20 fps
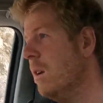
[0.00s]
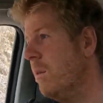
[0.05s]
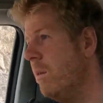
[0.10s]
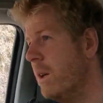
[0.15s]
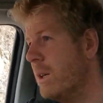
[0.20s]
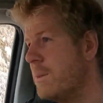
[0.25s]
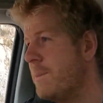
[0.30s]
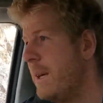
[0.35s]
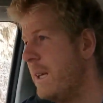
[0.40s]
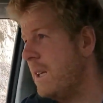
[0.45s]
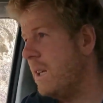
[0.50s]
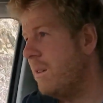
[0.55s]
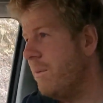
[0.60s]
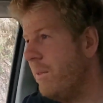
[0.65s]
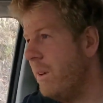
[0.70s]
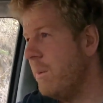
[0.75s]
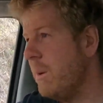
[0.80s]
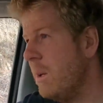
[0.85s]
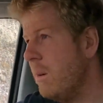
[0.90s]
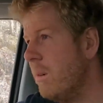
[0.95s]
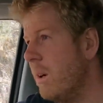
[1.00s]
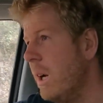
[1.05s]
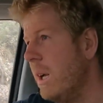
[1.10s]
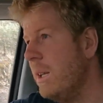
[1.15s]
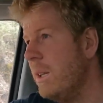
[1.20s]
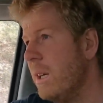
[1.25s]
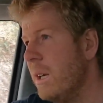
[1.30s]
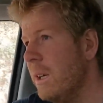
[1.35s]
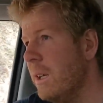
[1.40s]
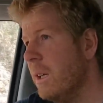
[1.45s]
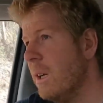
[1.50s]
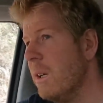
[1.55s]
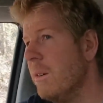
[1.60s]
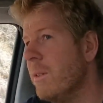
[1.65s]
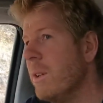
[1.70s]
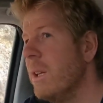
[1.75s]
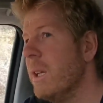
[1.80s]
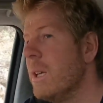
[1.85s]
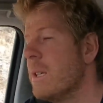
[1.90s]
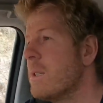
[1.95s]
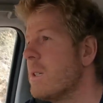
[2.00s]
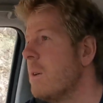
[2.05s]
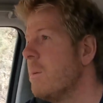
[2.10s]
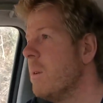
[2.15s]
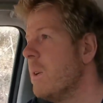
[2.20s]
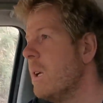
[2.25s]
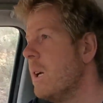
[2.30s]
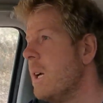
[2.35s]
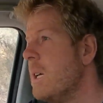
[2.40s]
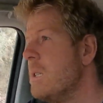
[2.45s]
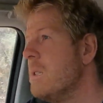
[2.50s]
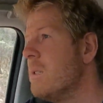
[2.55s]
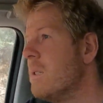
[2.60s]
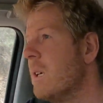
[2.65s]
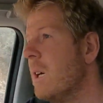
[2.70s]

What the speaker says: We're expecting a fair bit of rain though over the next couple of days,